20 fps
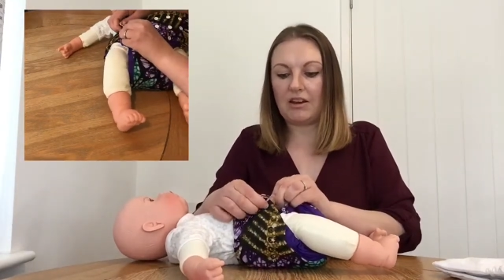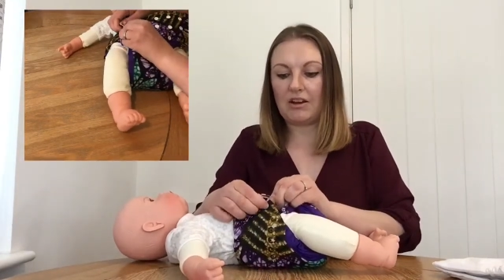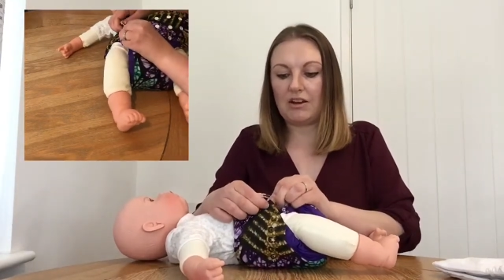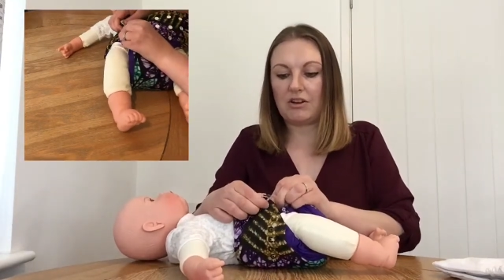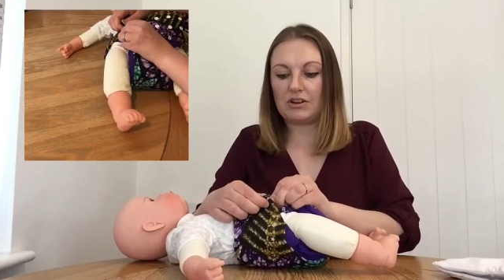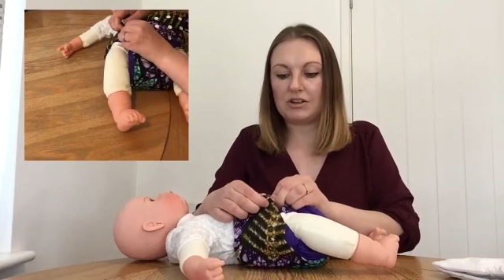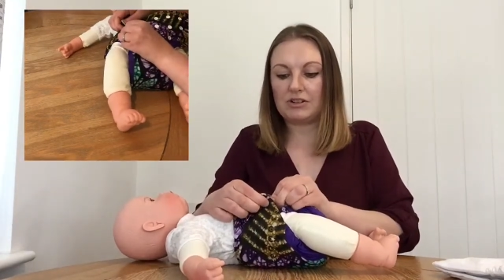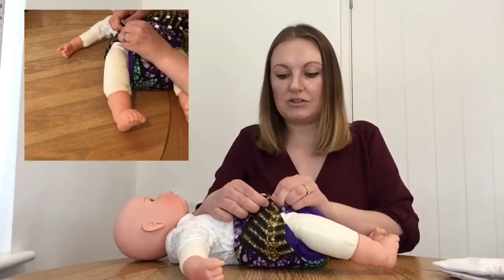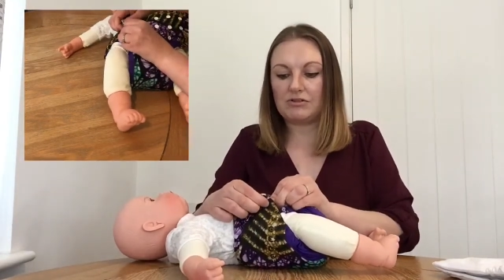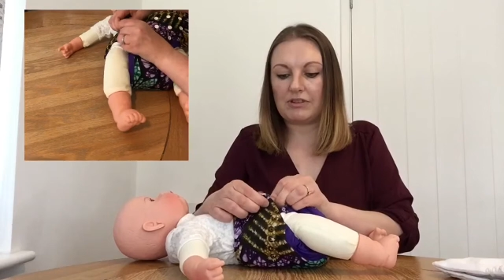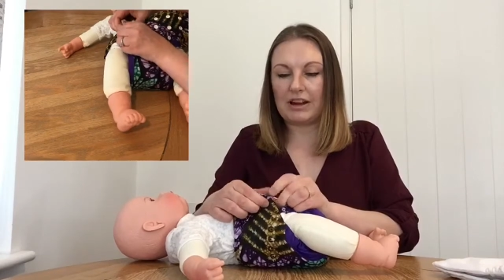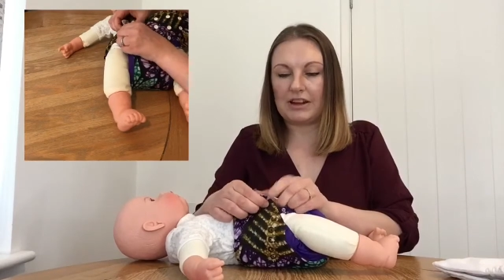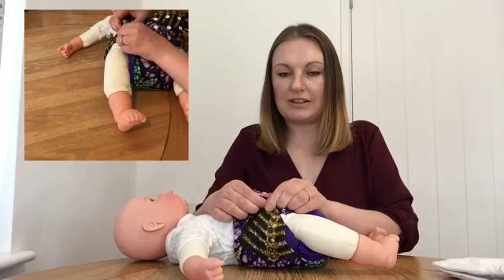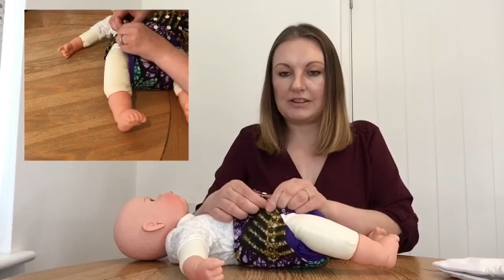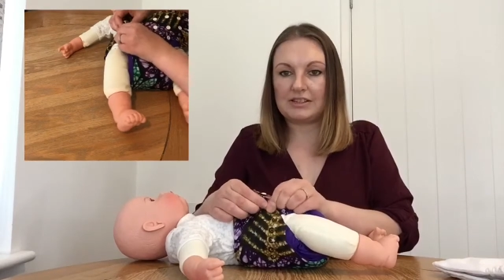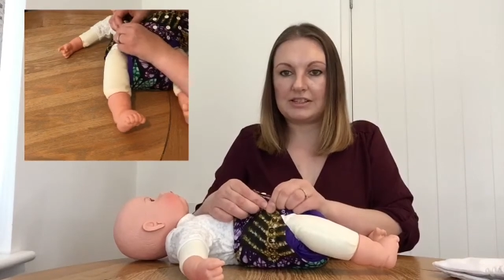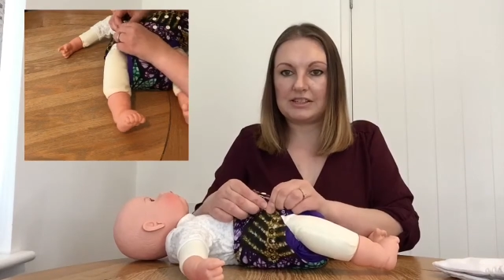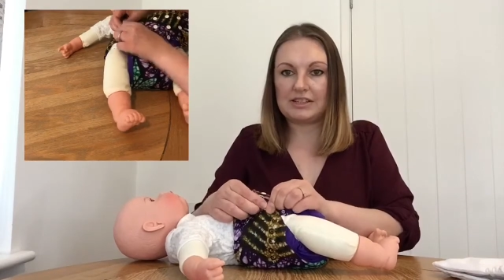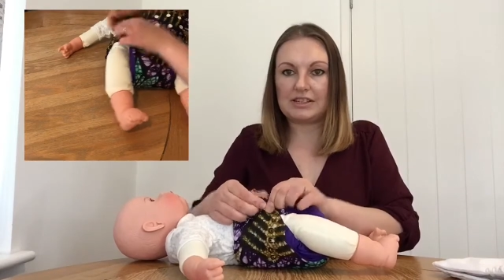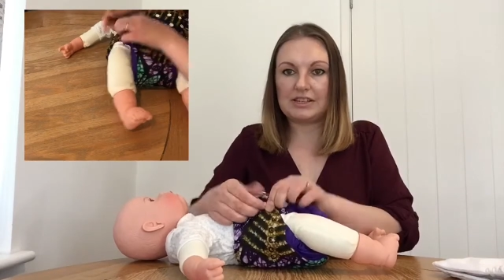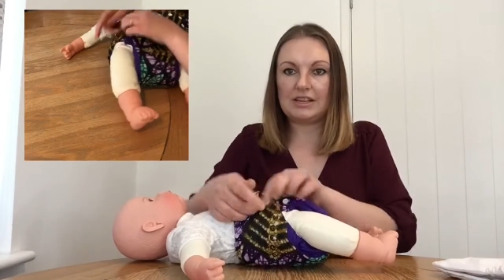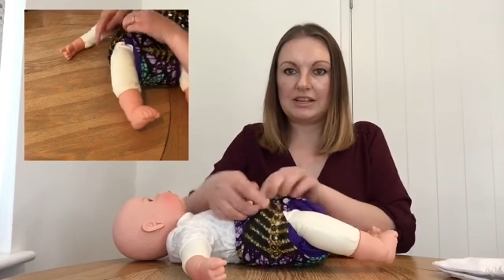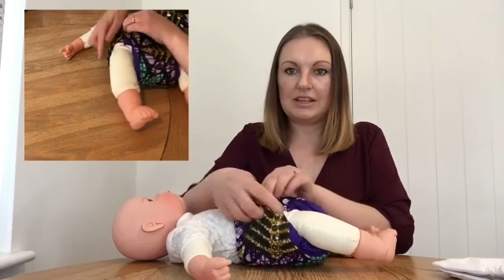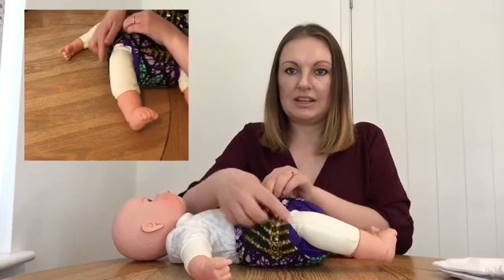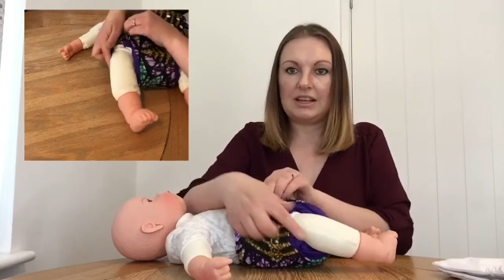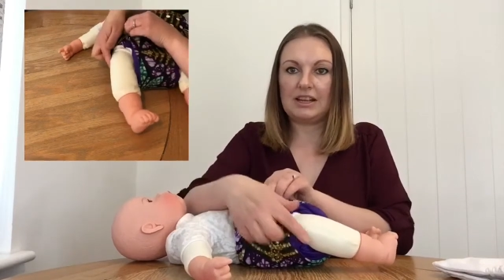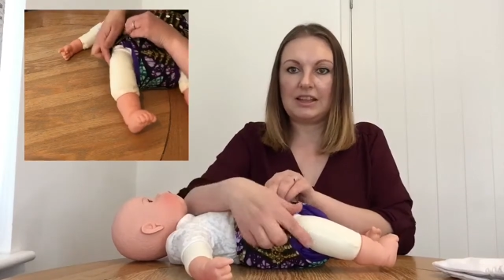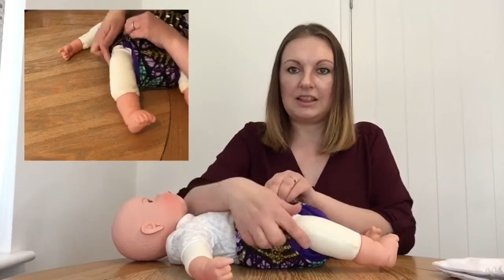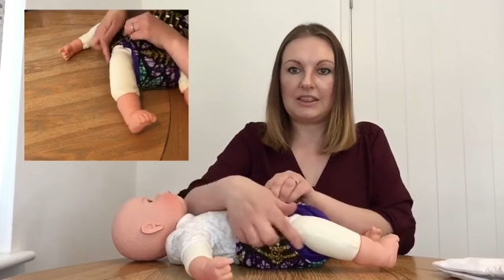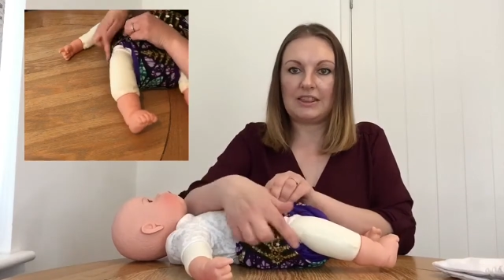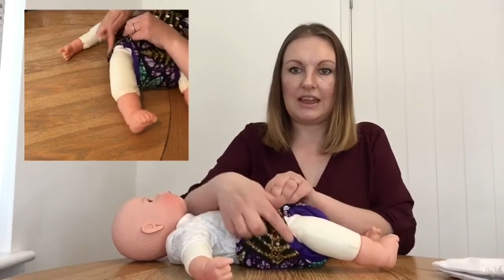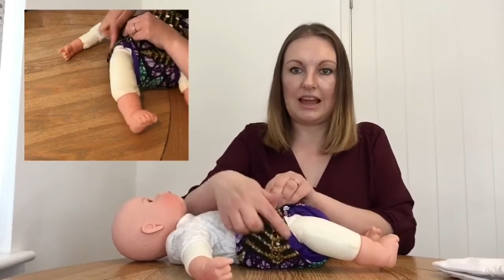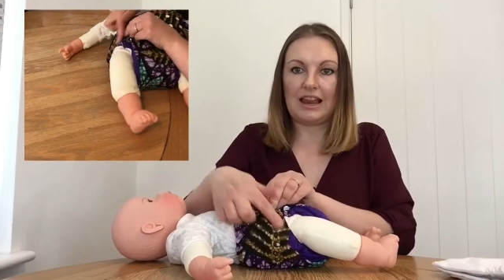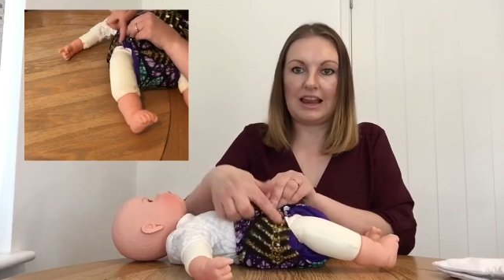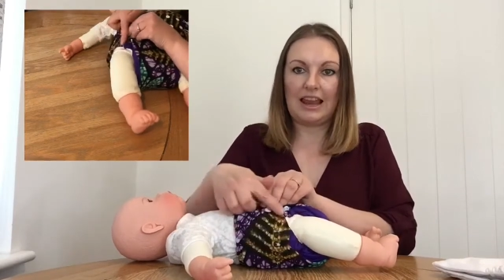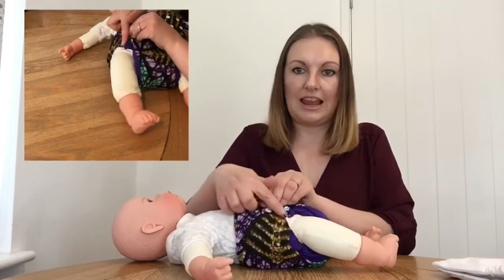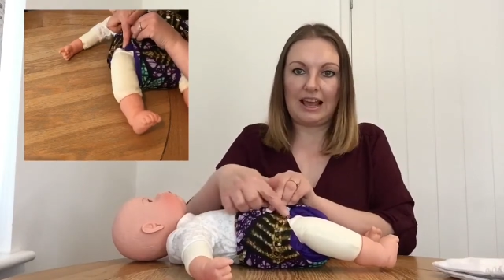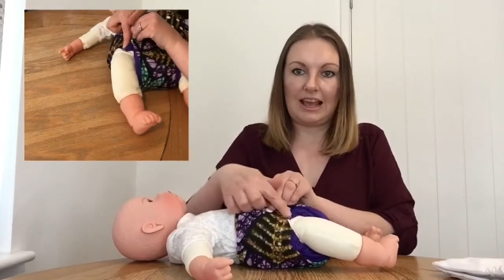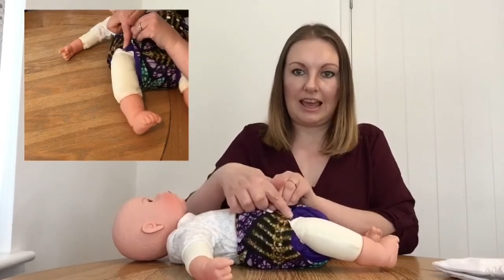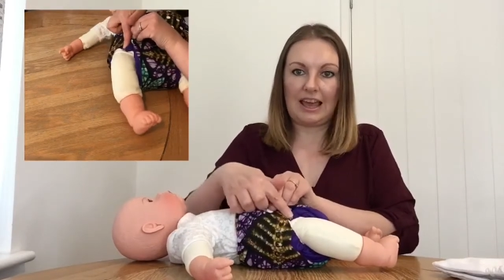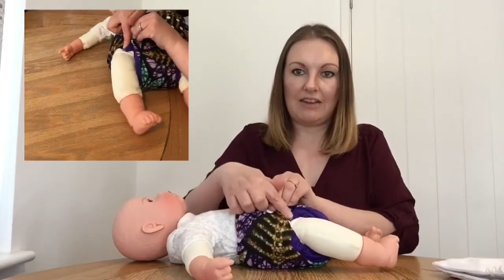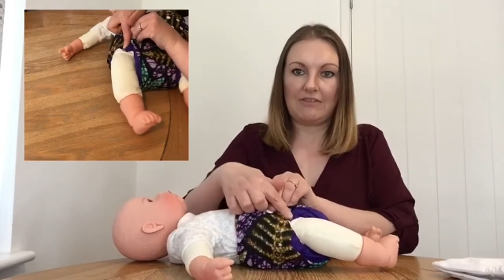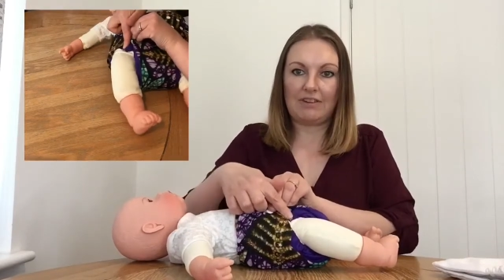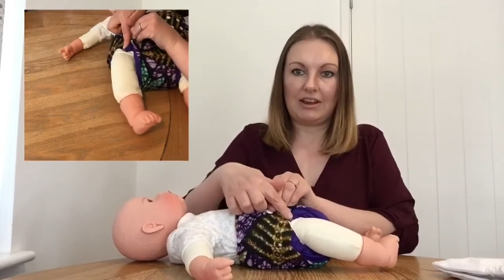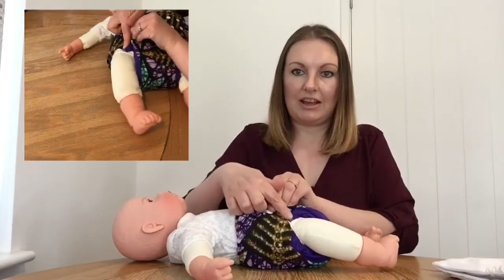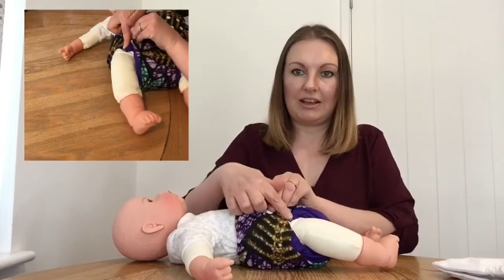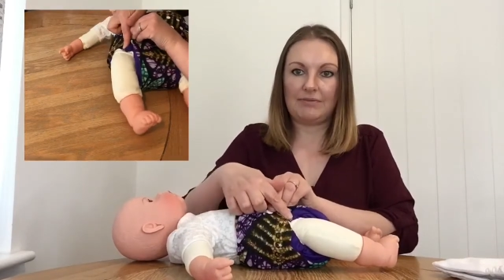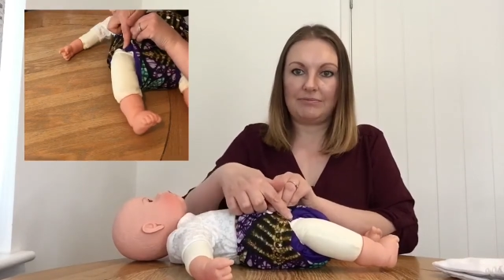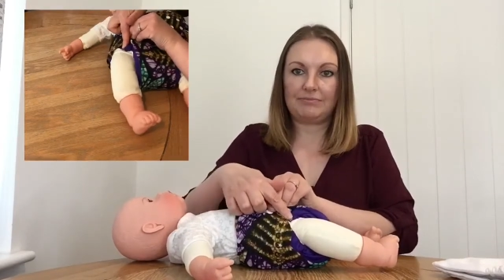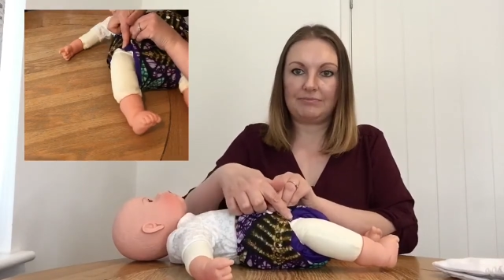arch around that leg area.